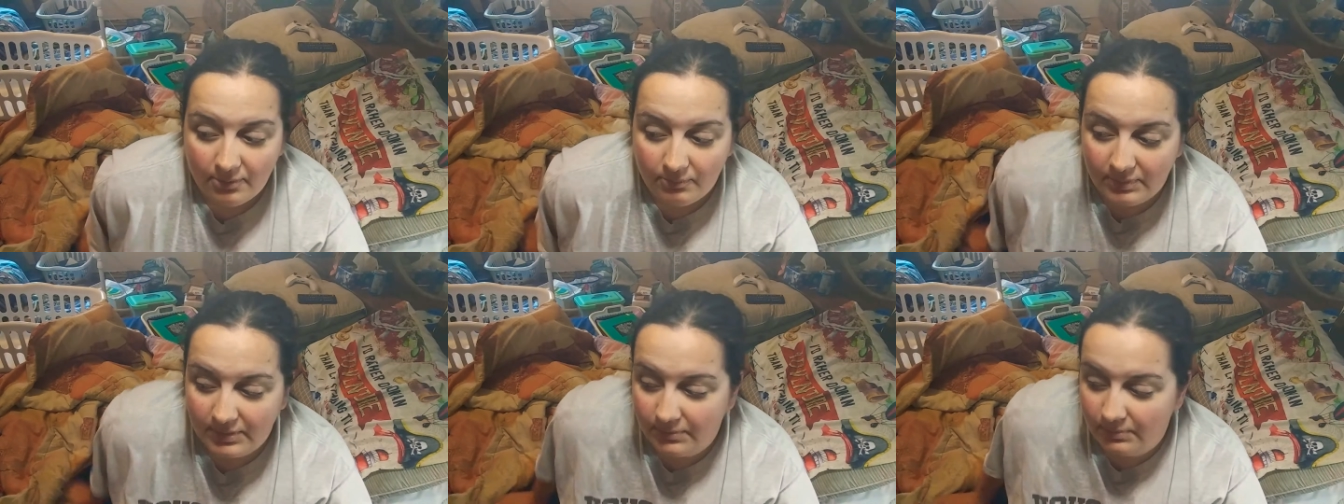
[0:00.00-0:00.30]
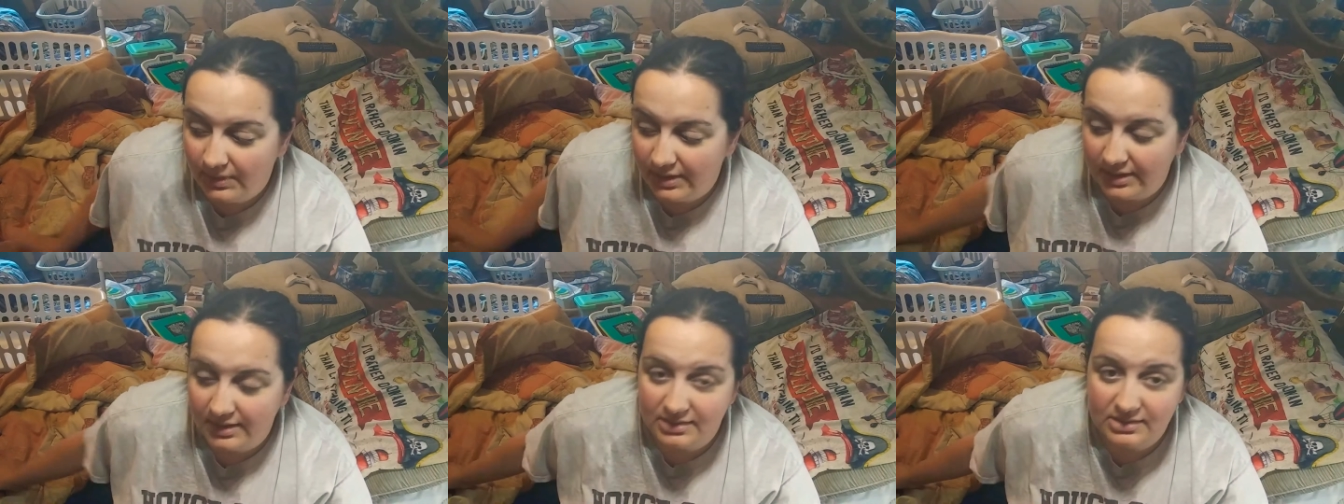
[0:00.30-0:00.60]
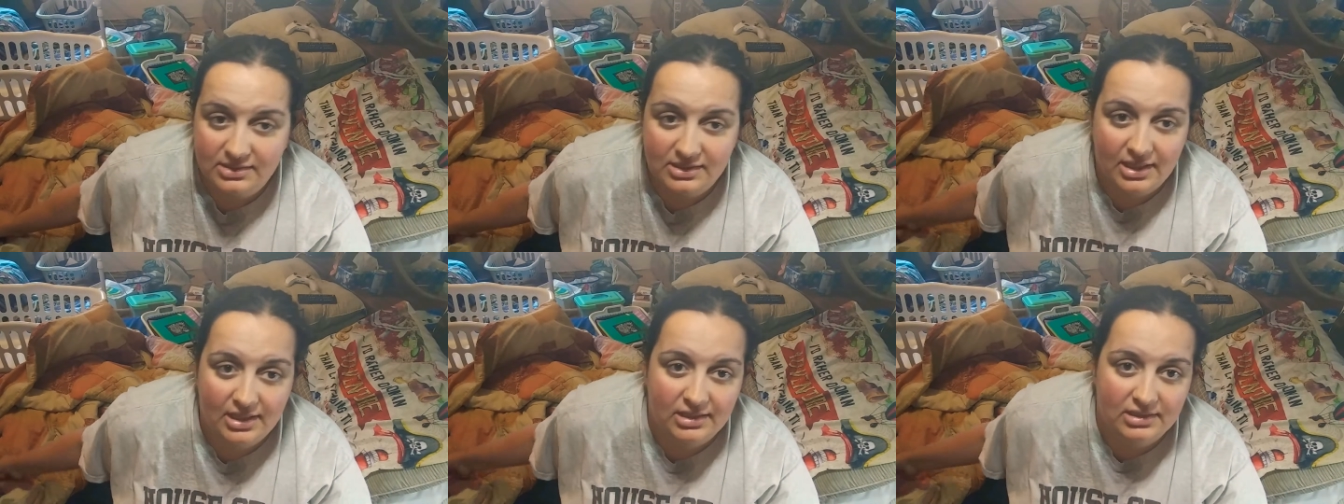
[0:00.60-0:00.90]
When Wicked
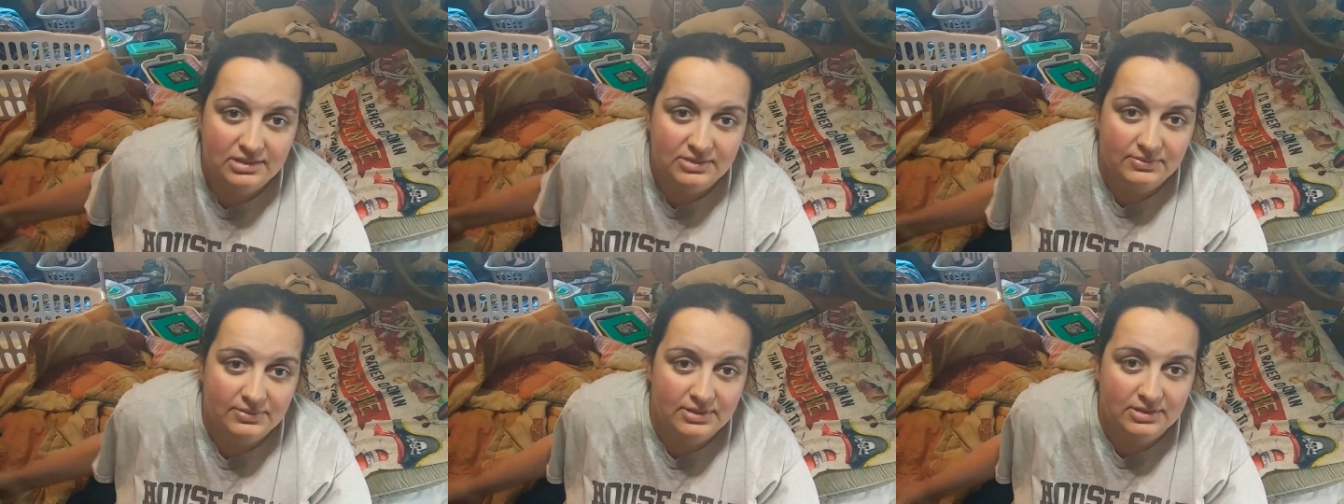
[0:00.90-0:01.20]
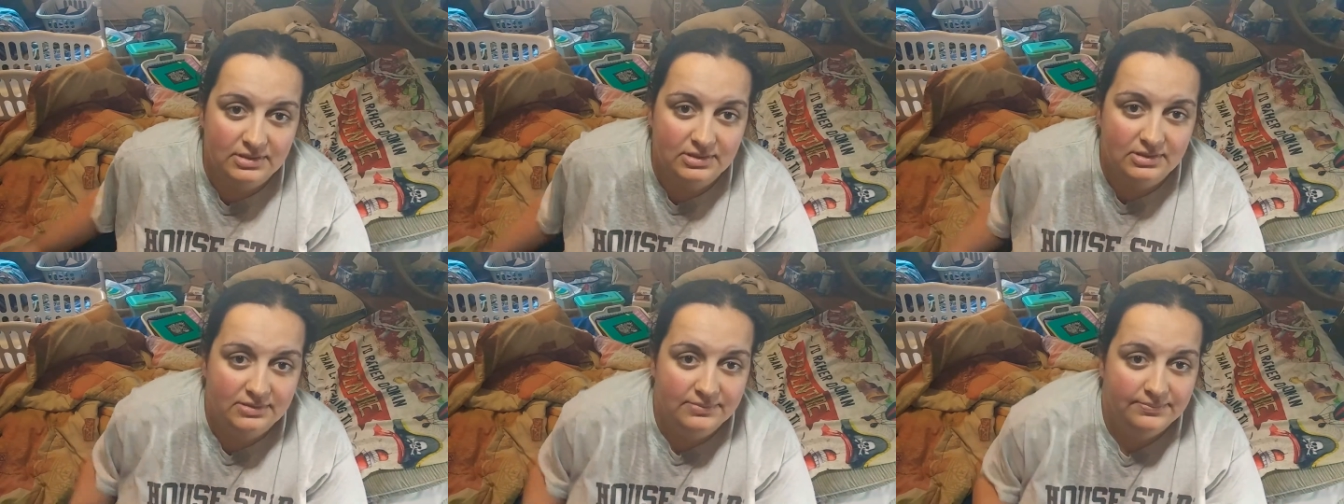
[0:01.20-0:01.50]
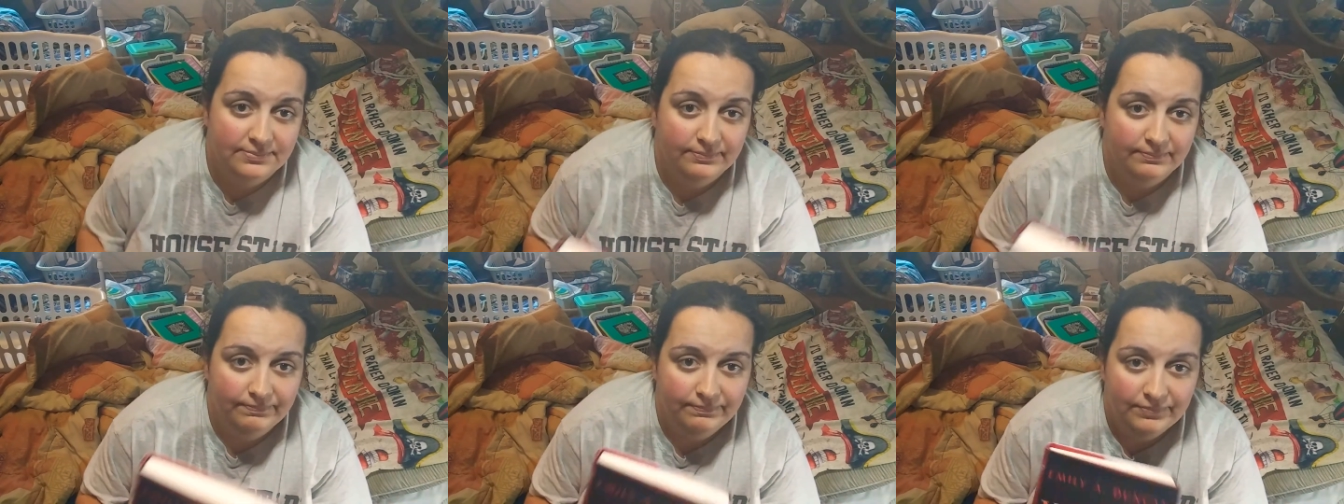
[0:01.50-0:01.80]
Saints was
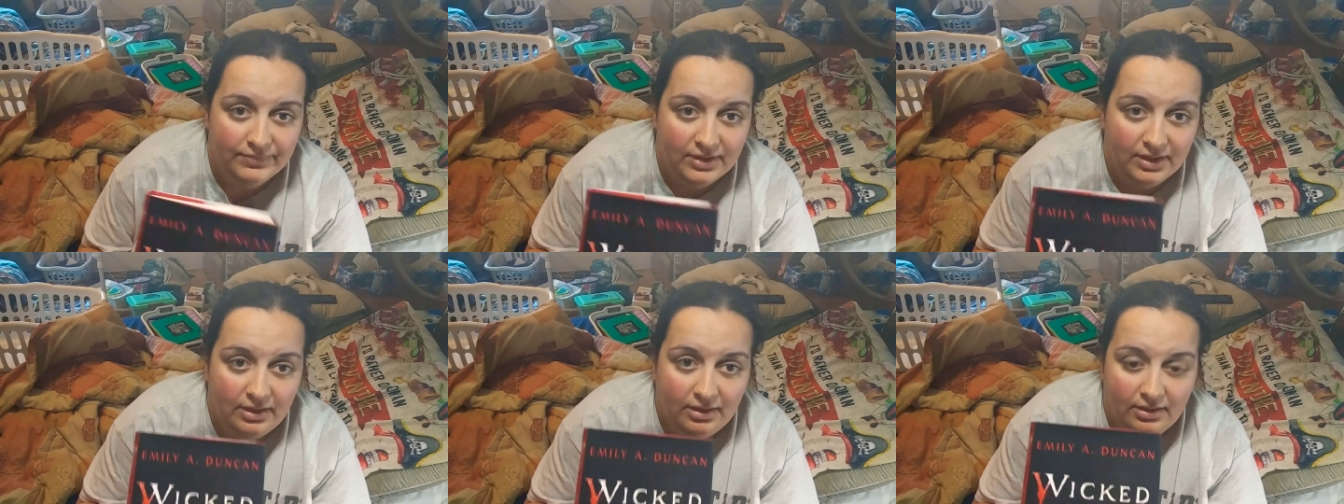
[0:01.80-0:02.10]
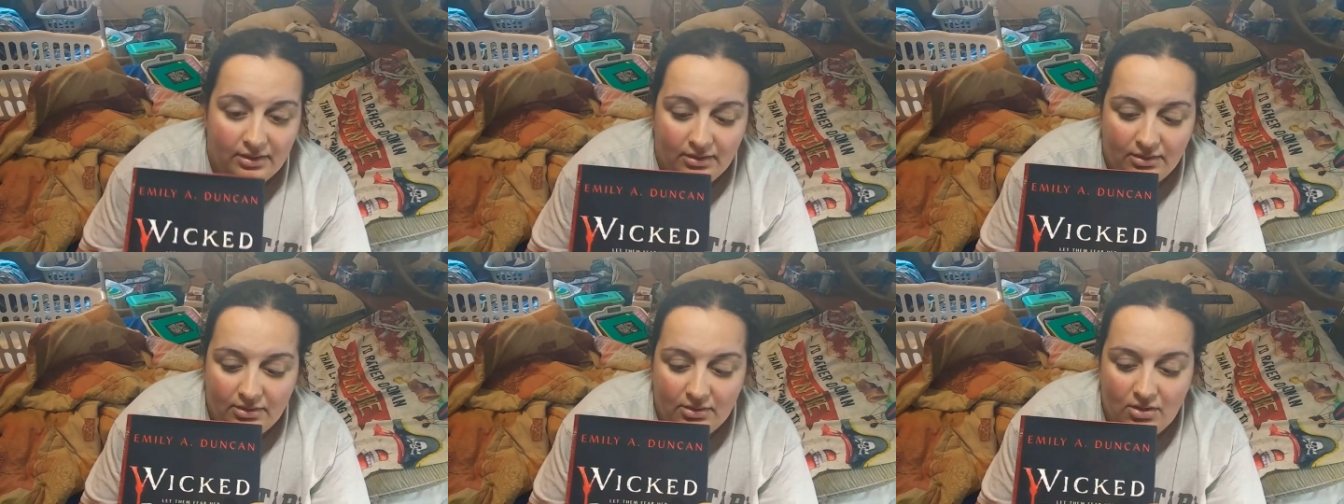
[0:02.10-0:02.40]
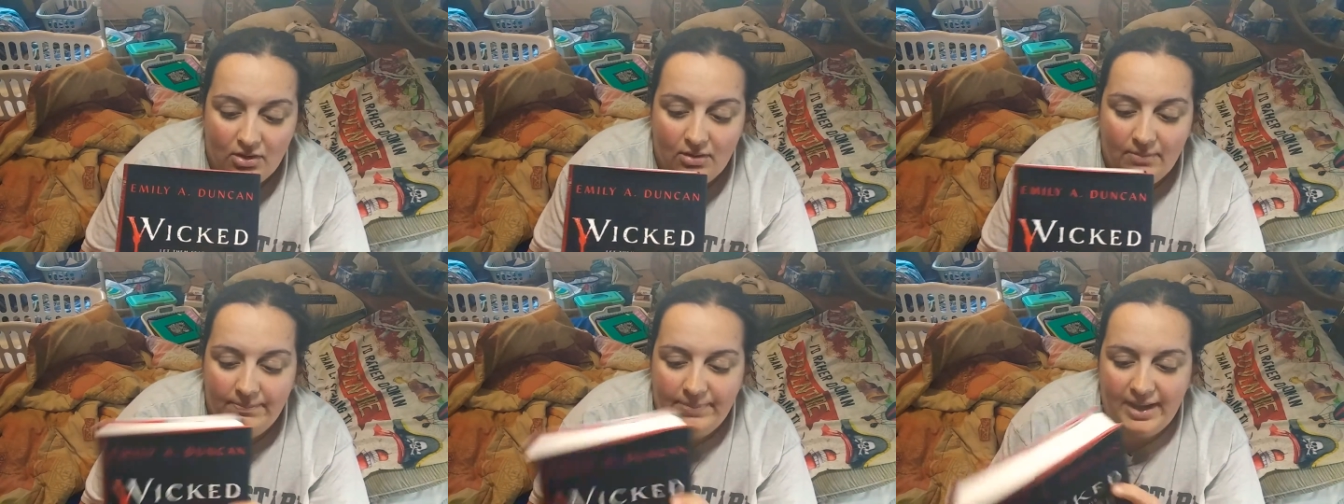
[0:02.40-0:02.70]

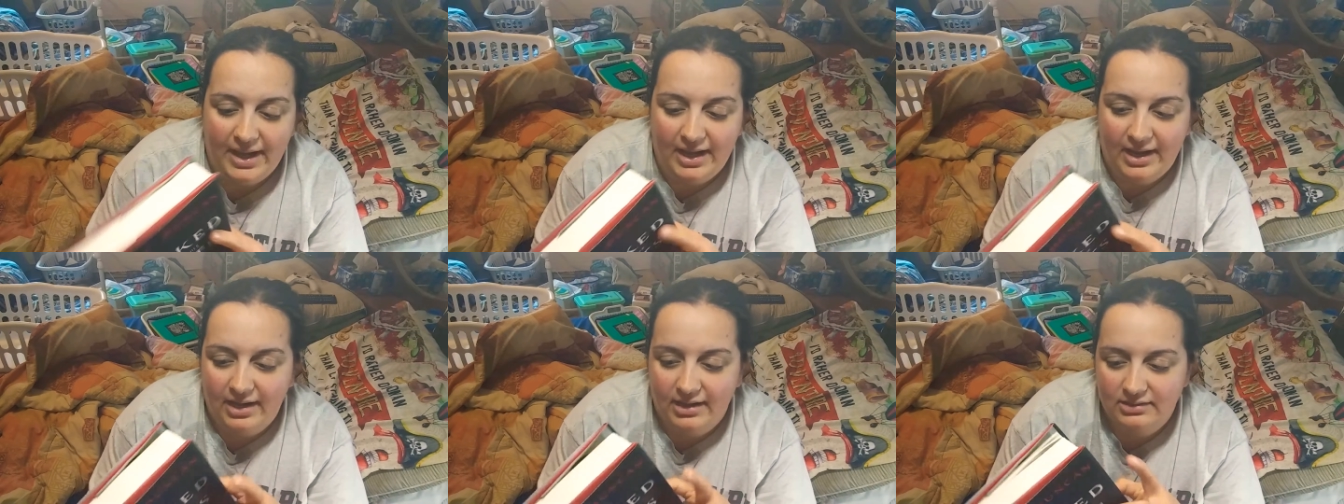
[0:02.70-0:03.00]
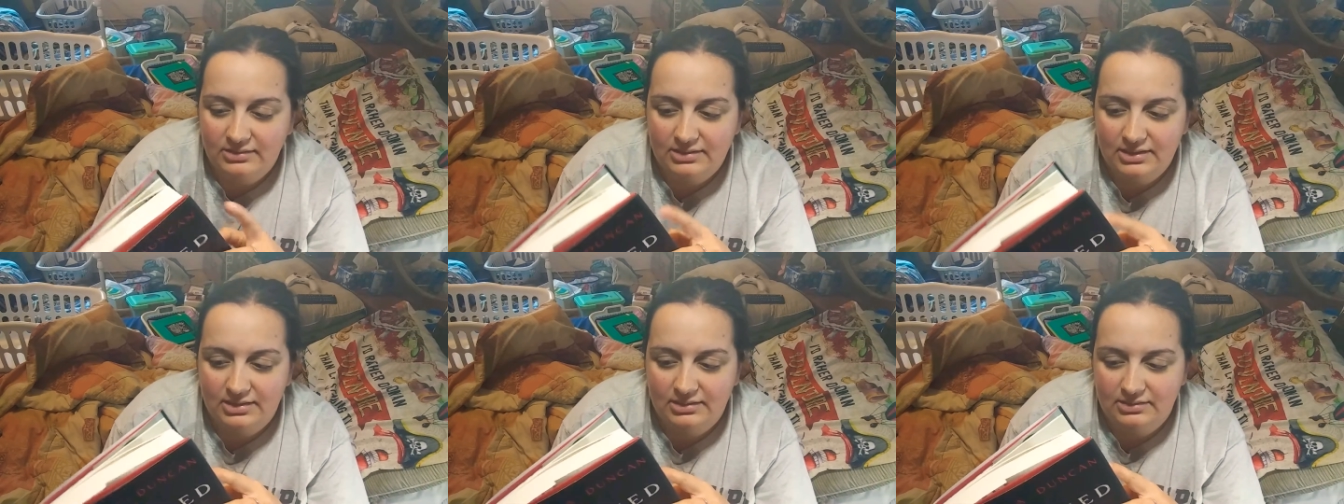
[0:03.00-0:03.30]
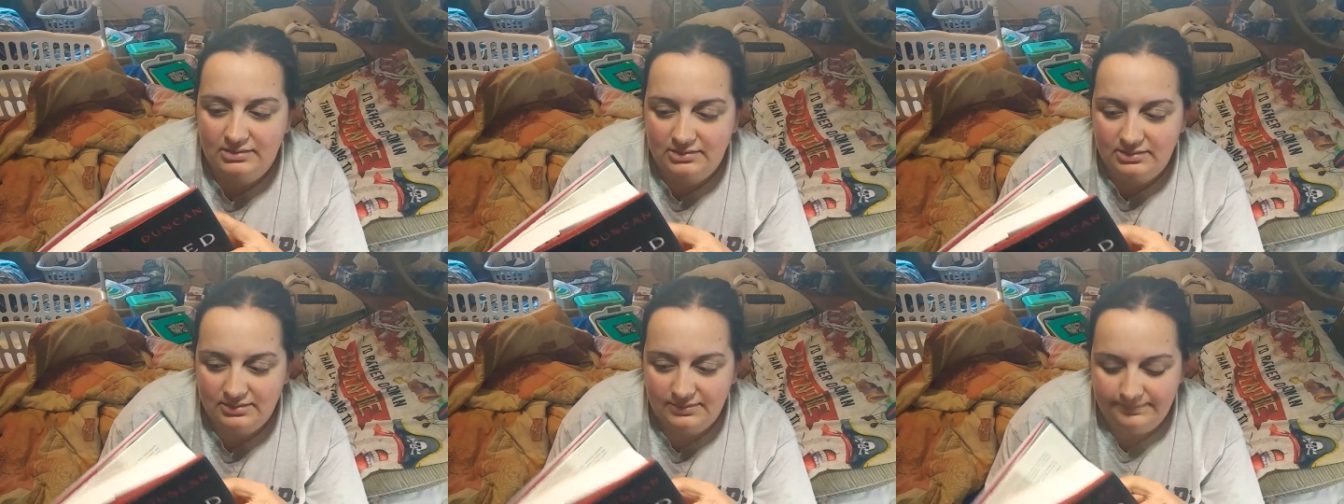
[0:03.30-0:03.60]
compact,
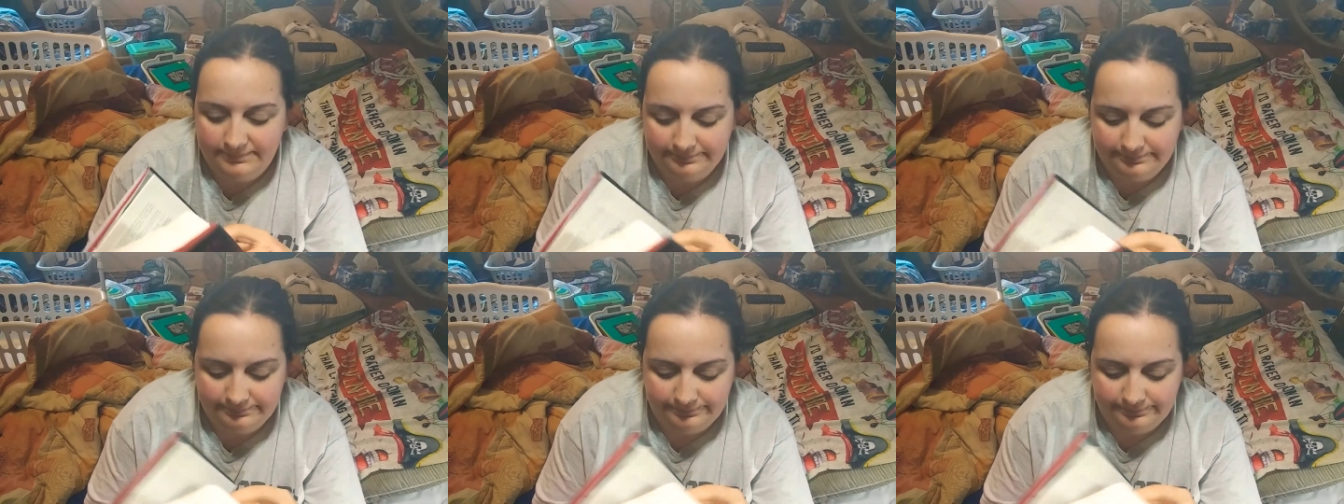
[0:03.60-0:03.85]
it's